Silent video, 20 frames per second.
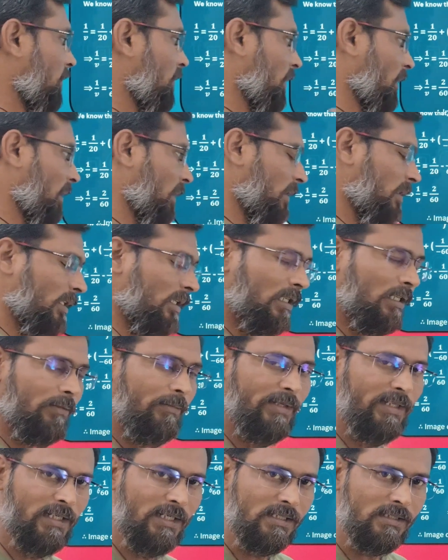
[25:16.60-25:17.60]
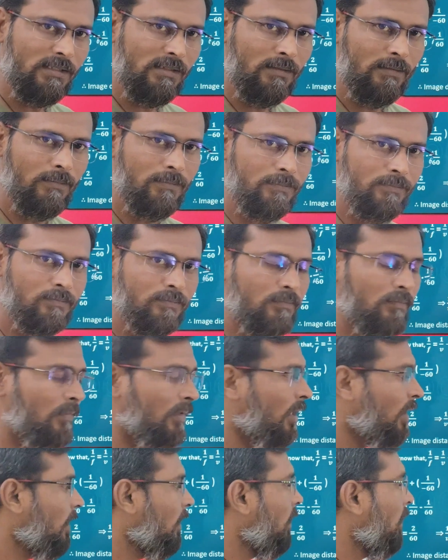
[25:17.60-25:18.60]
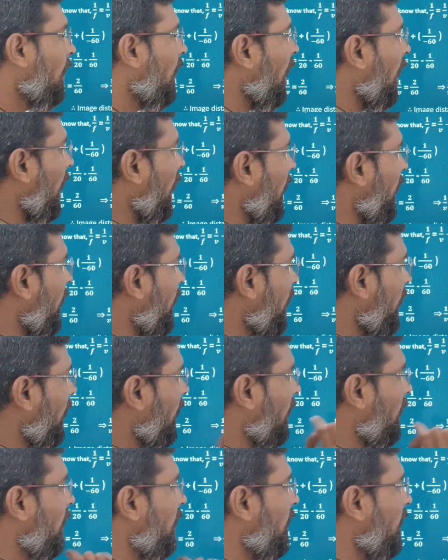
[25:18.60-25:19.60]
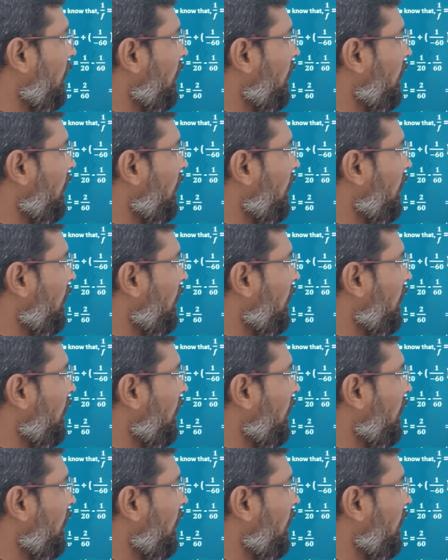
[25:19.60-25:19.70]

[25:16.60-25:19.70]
to 30 centimeters, and here